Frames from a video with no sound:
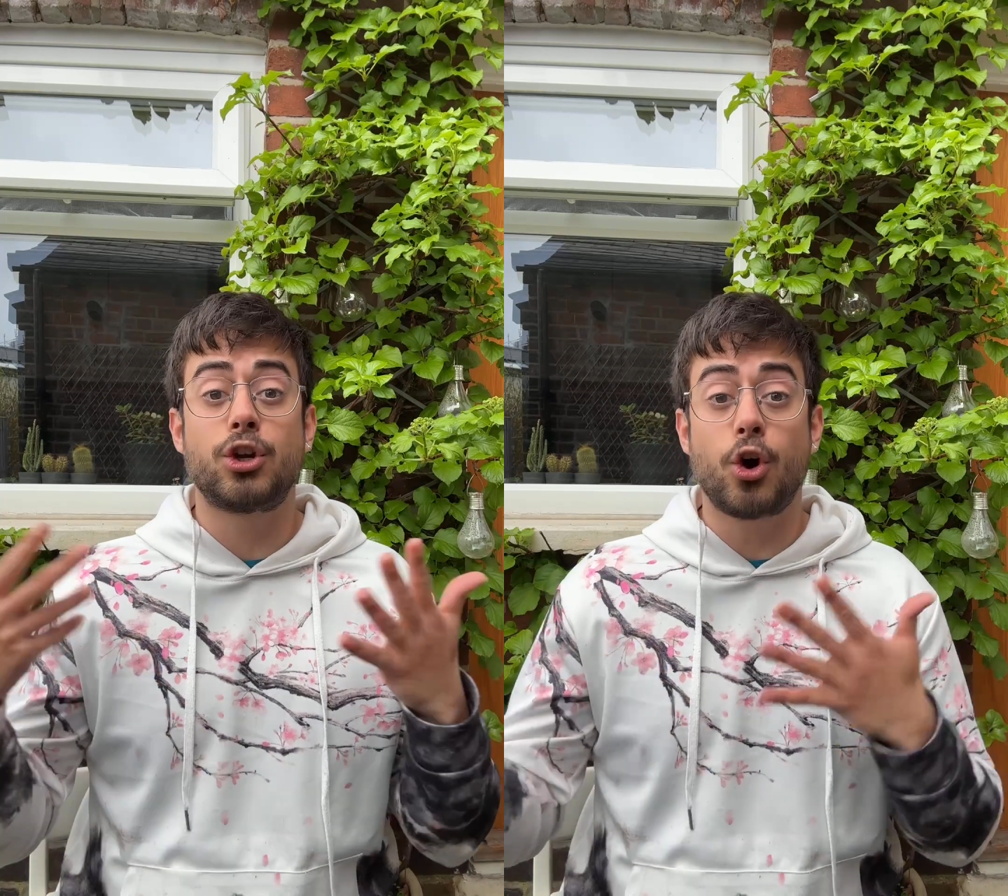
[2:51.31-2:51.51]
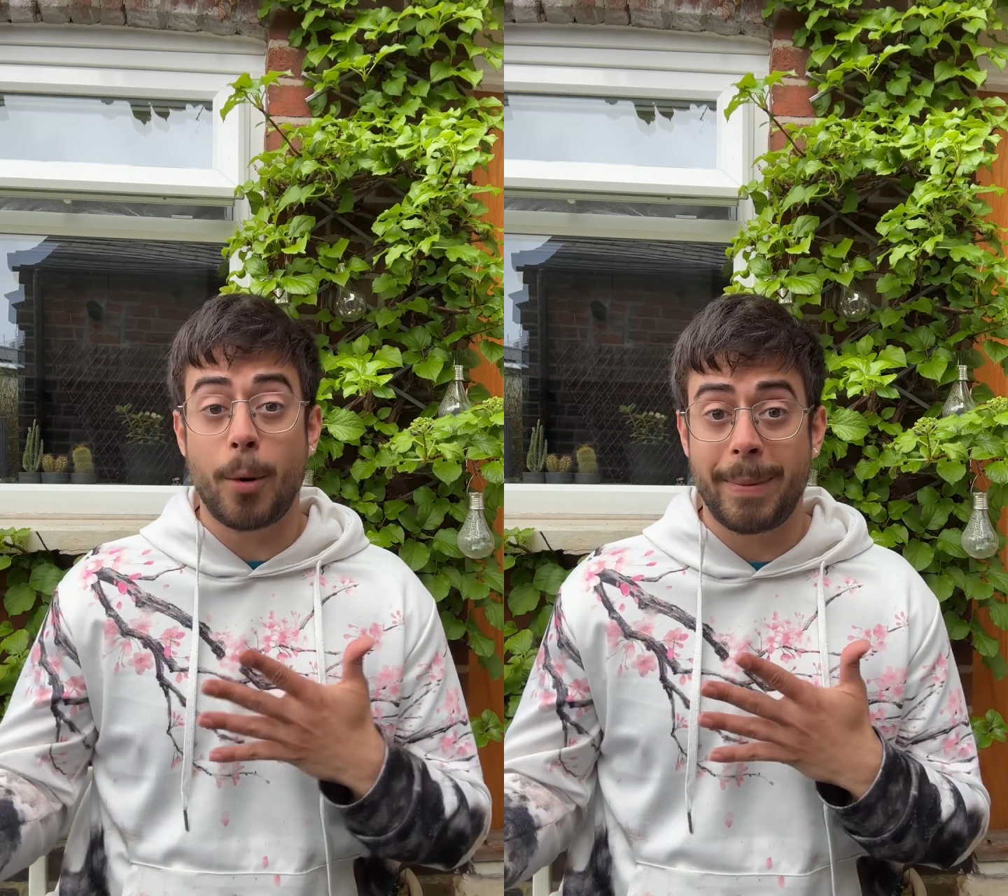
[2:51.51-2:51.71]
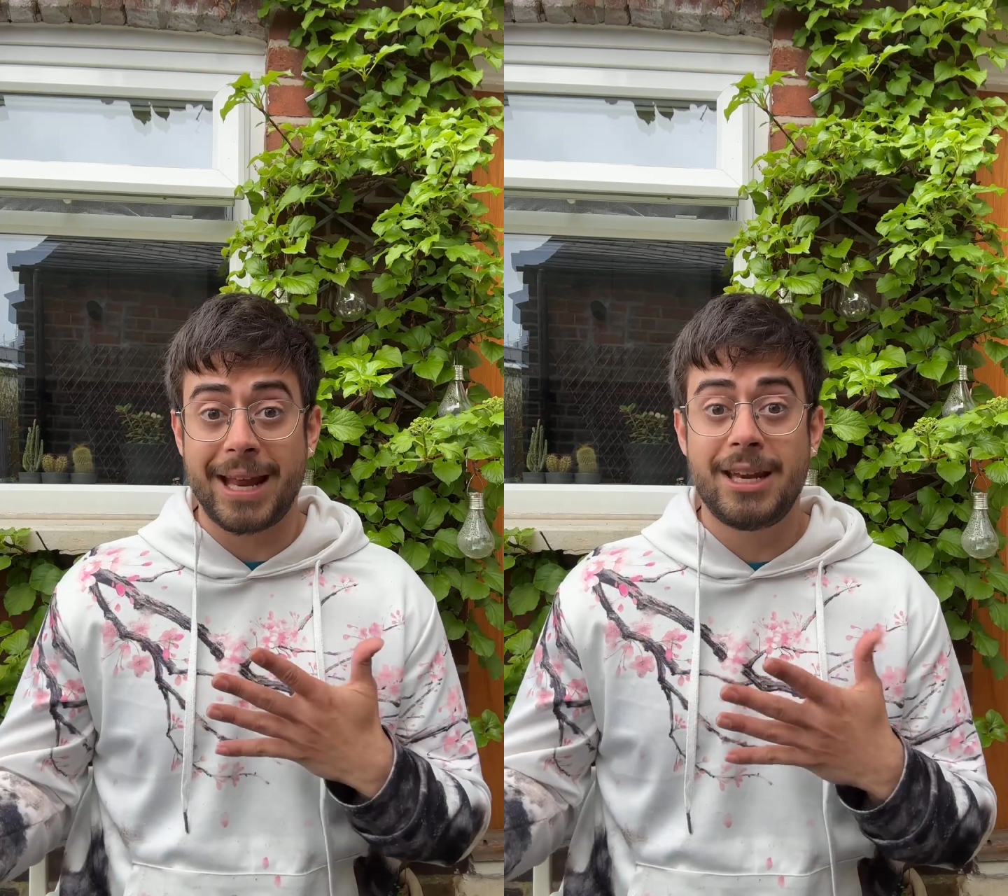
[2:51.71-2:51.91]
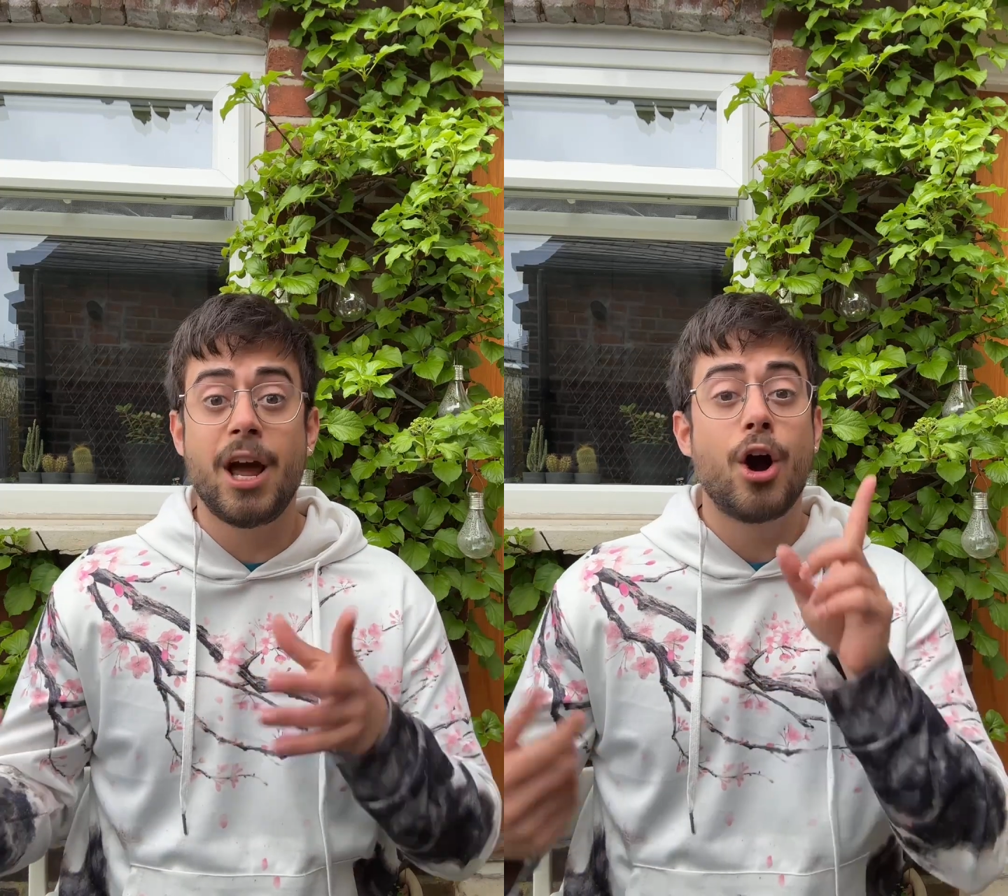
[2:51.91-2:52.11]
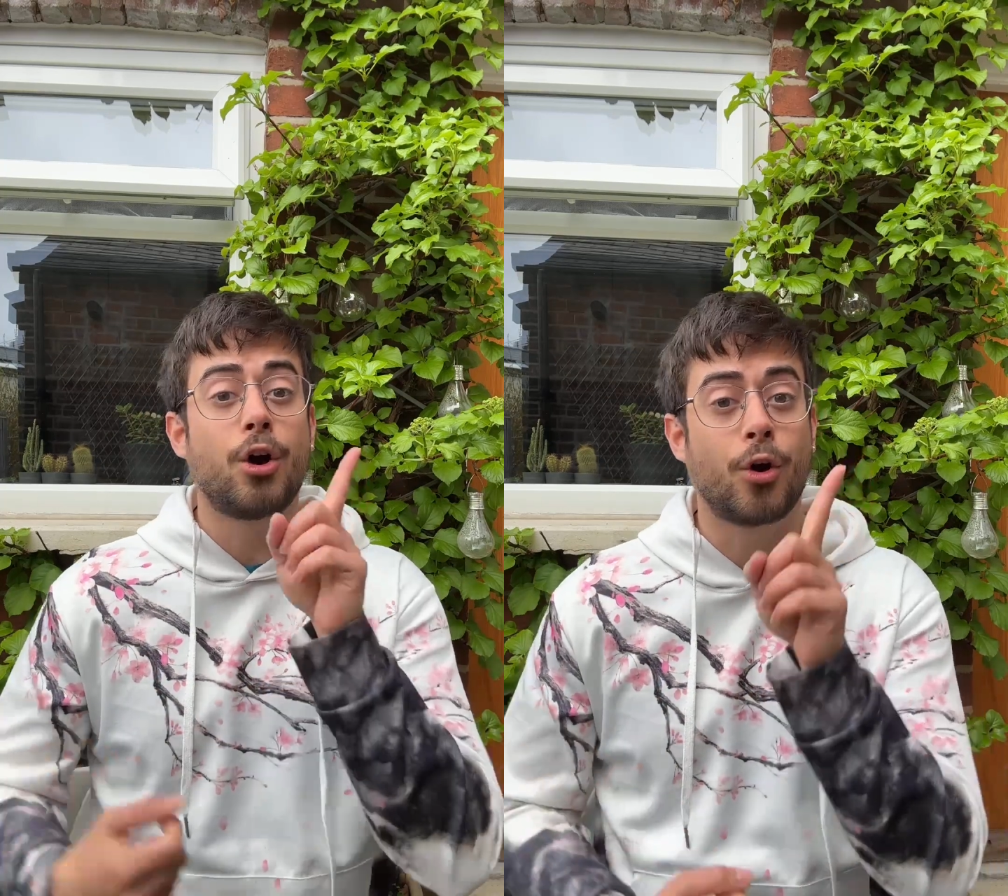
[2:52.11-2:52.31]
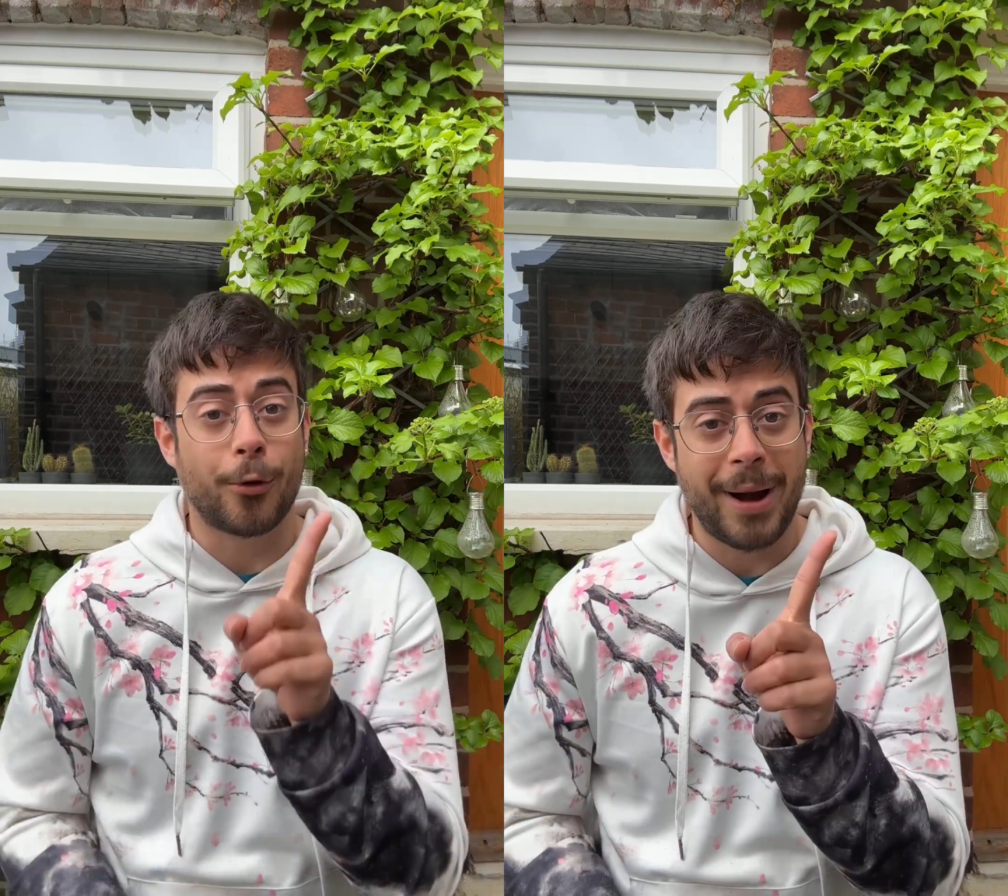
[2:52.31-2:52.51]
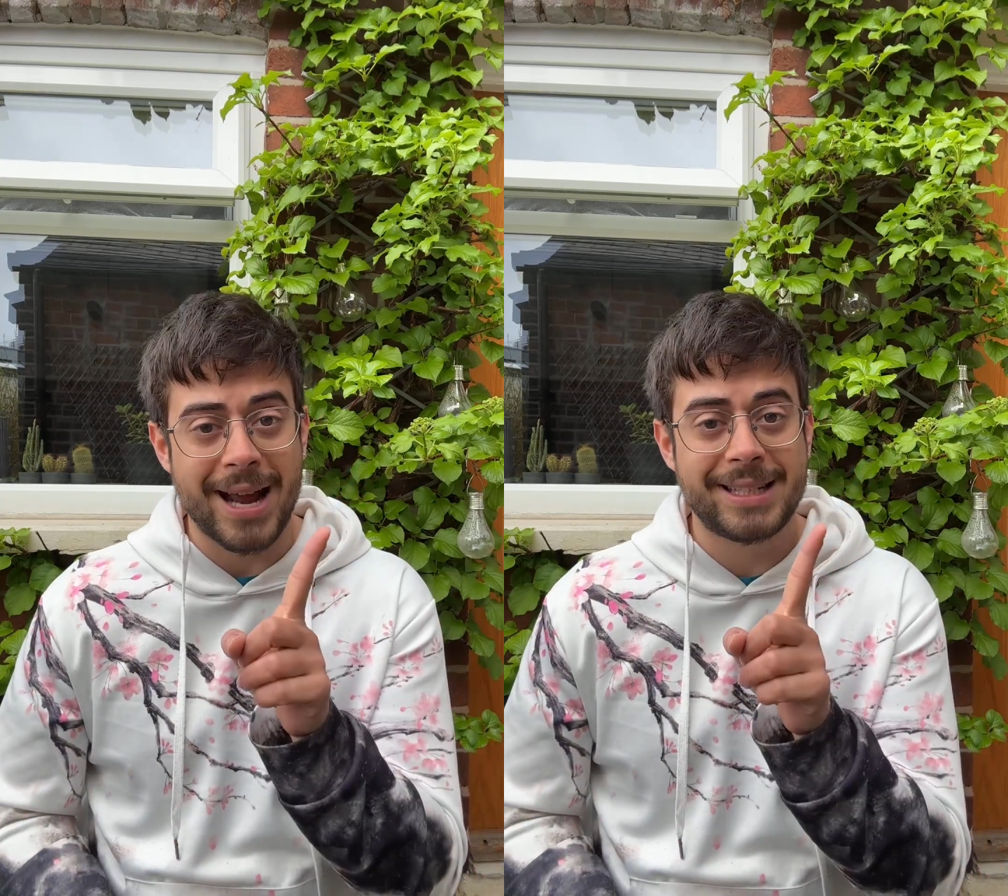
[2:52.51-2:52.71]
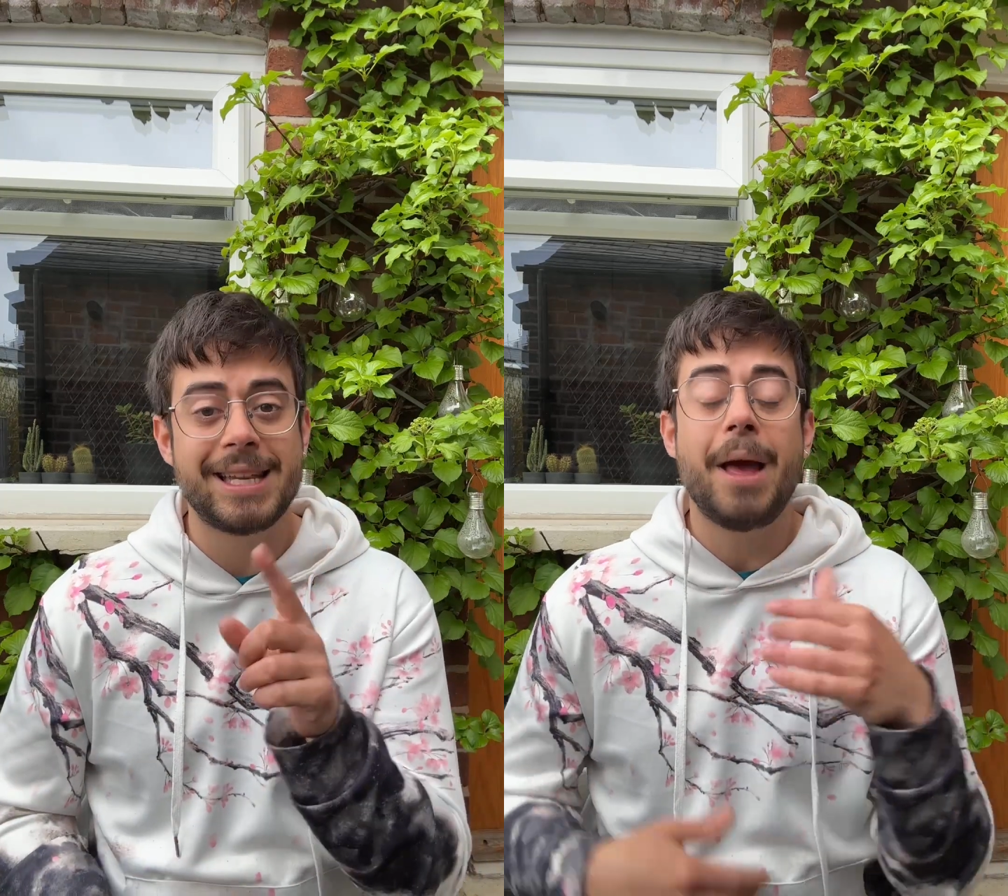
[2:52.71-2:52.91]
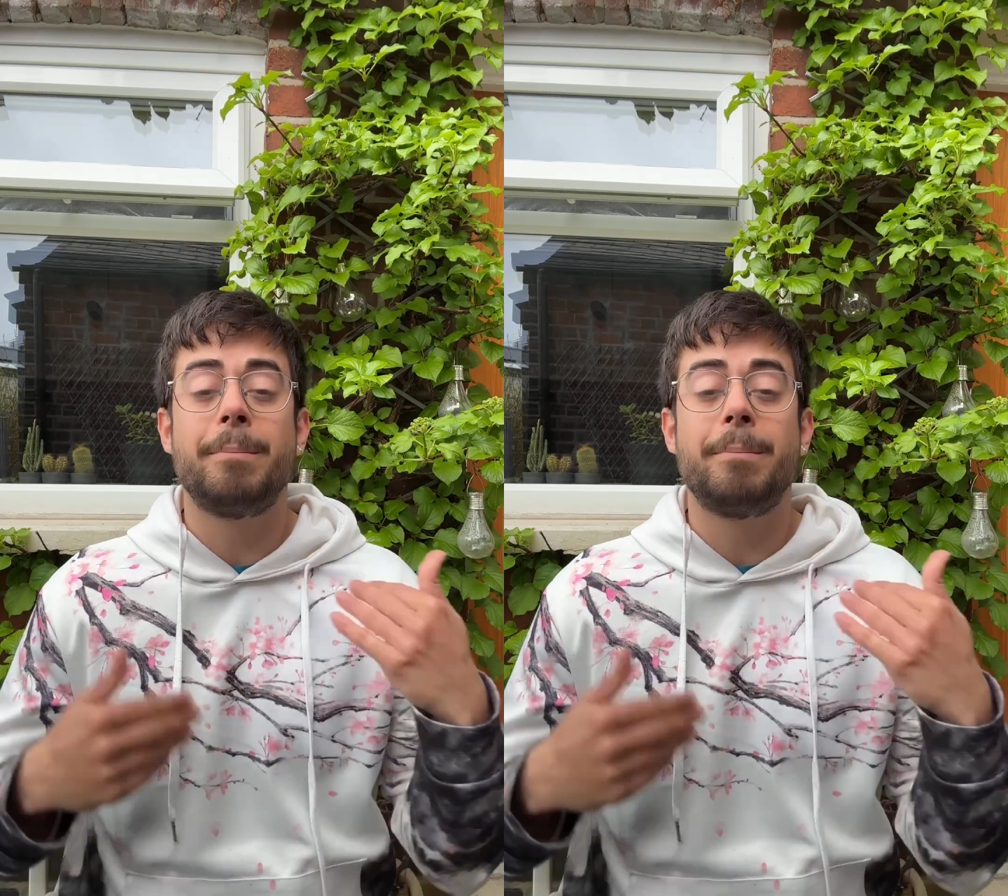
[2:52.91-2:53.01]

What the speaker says: comen, correct.